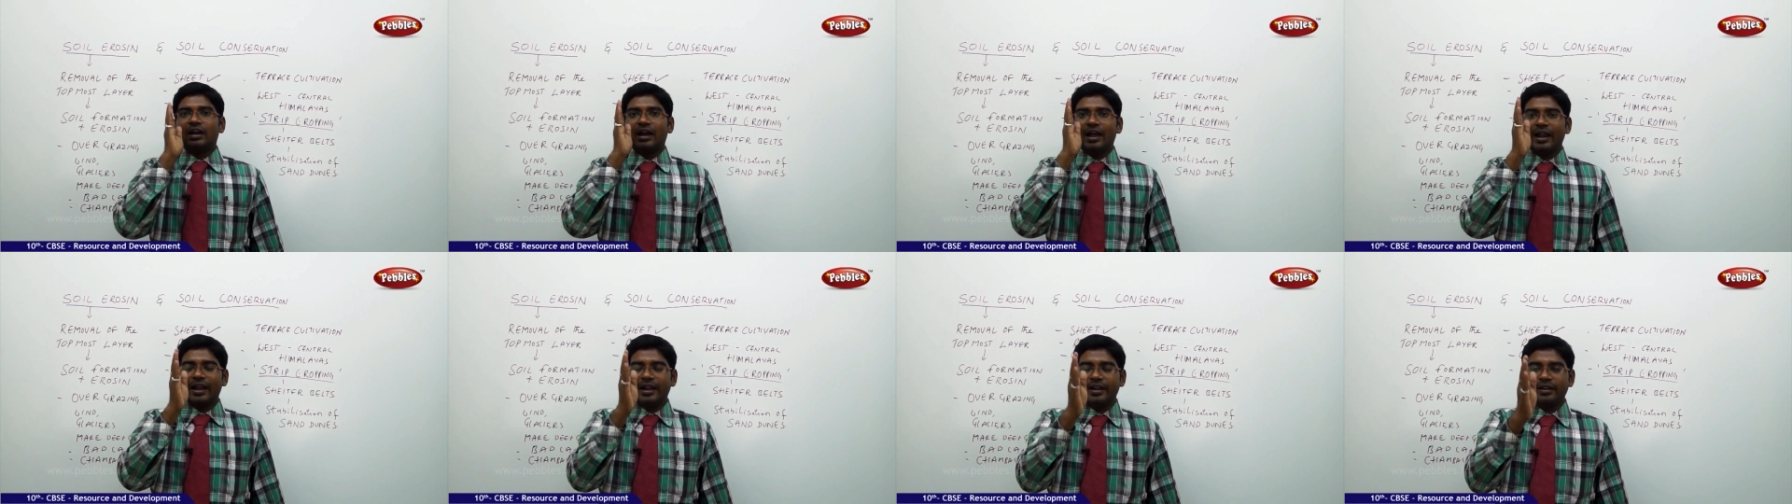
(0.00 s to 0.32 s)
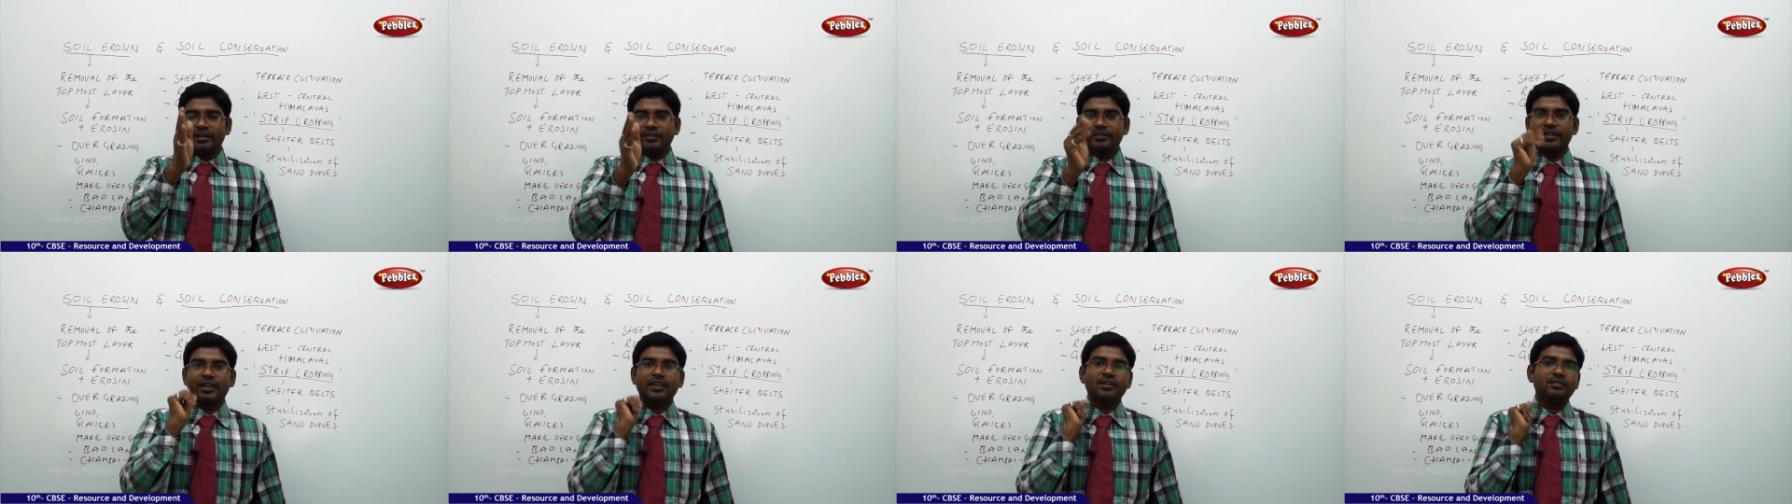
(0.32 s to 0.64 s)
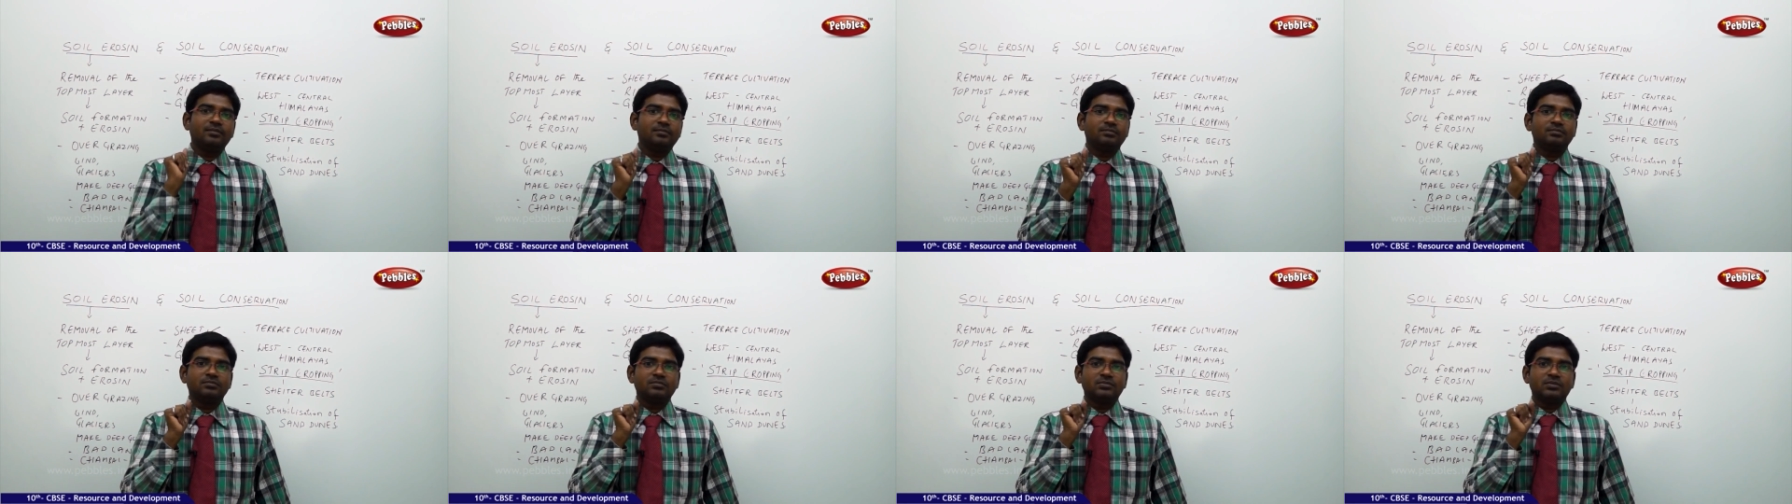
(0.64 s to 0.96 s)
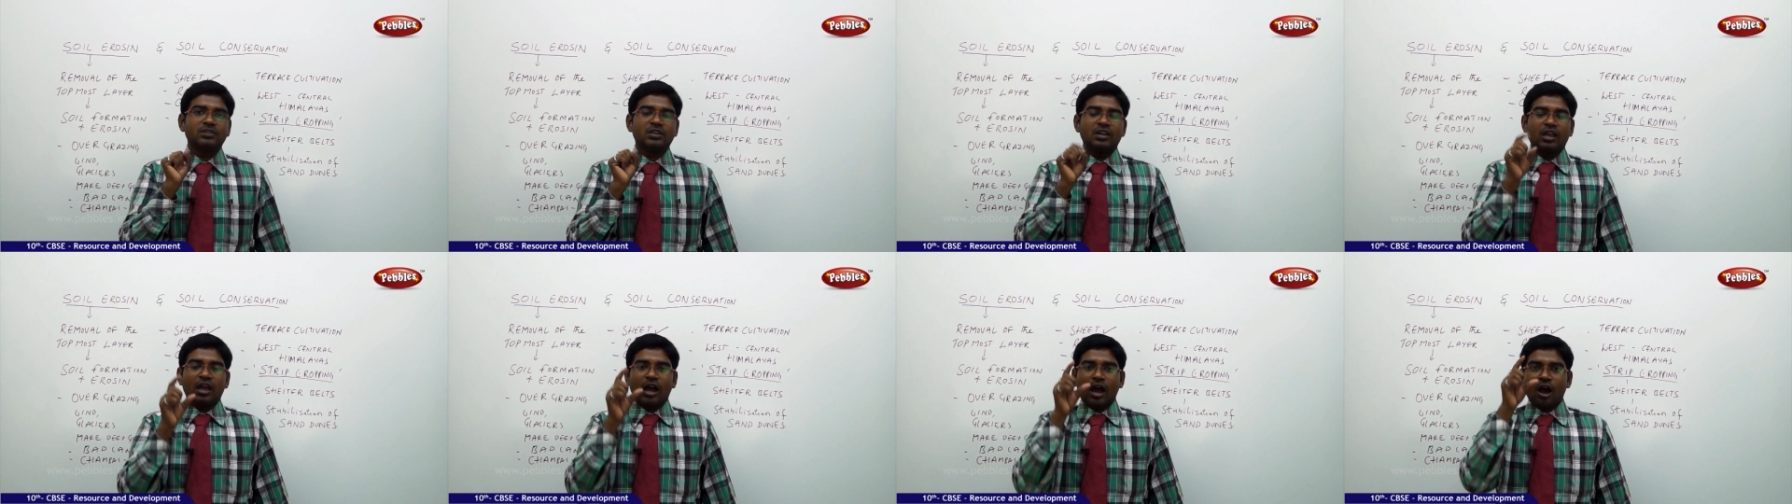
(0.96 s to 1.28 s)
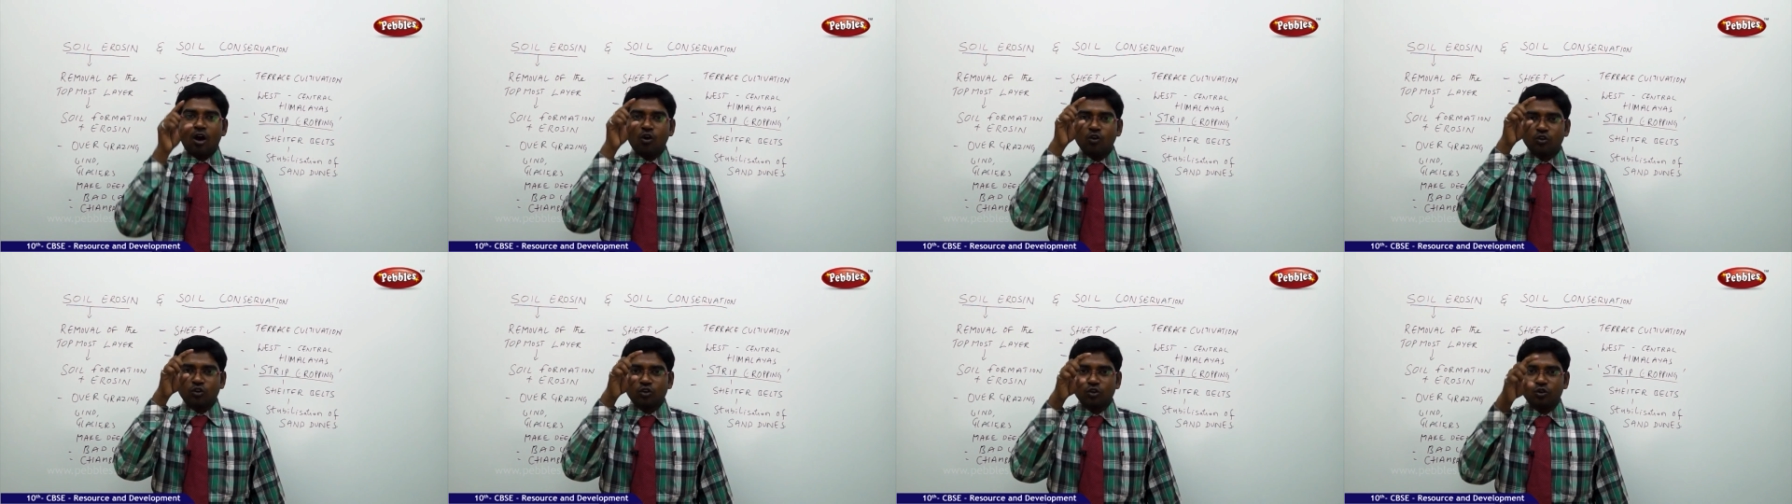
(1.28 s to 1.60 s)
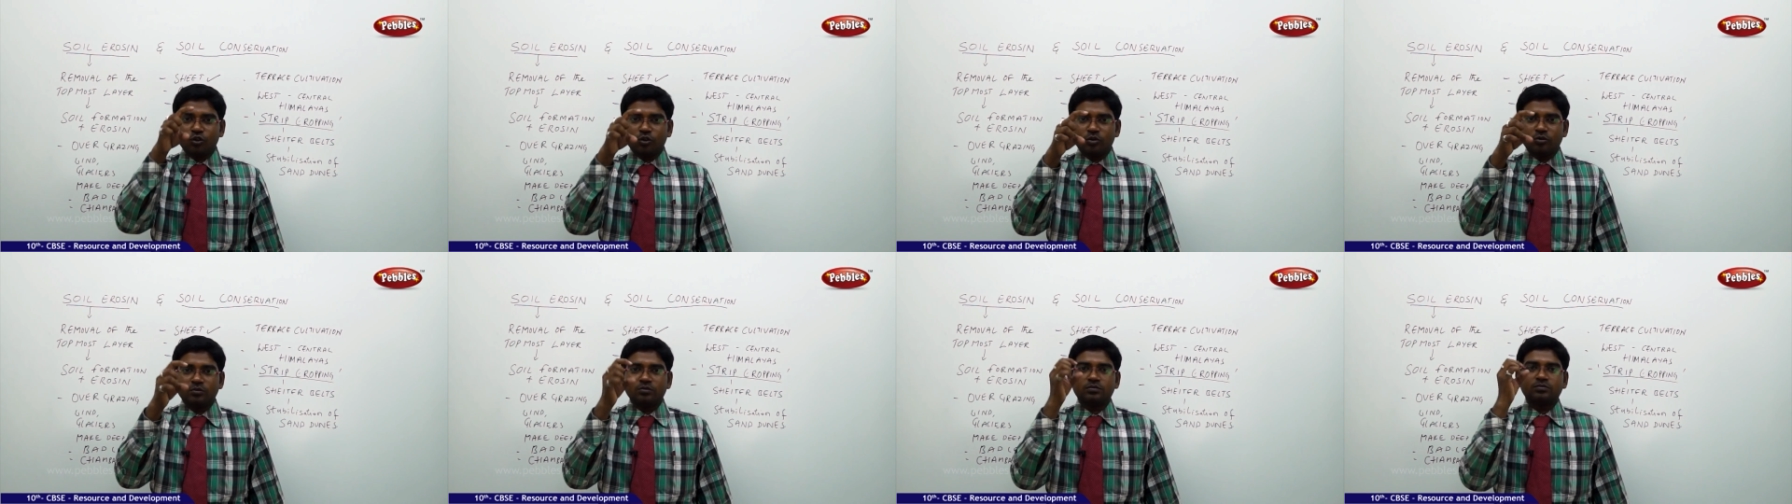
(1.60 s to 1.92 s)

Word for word: and then how to